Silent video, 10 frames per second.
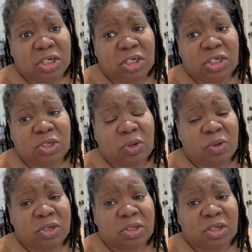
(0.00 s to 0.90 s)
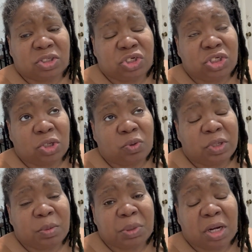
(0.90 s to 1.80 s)
She told
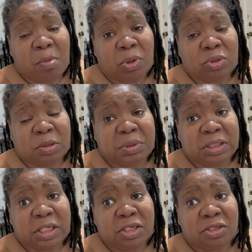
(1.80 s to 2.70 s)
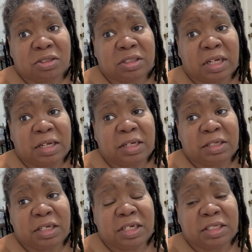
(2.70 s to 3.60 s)
him to come on upstairs
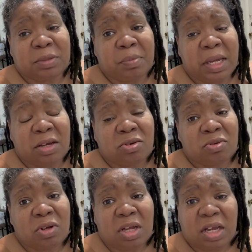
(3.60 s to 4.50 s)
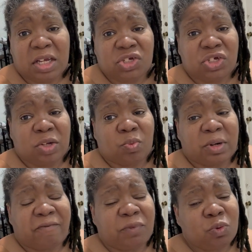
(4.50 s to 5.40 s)
and get his mail. And she didn't
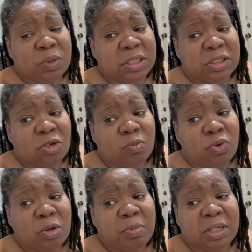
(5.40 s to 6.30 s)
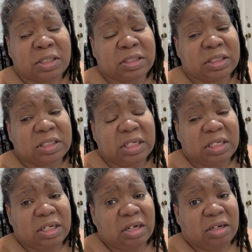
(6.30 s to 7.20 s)
want to fool with us no more because
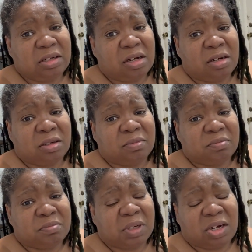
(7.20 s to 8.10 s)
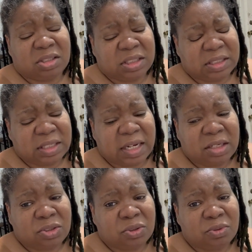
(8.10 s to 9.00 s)
of his
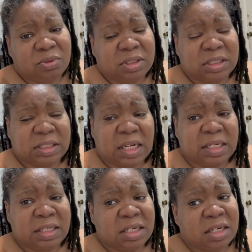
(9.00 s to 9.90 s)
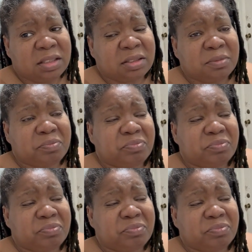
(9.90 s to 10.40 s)
attitude, this, that, and the other.